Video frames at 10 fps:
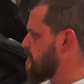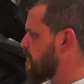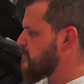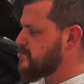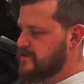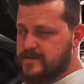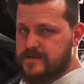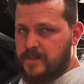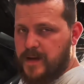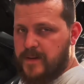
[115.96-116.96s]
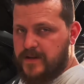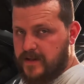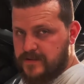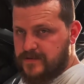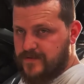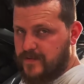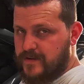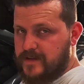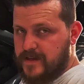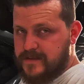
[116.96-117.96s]
or just some ammunition for
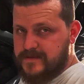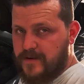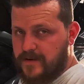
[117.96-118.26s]
the next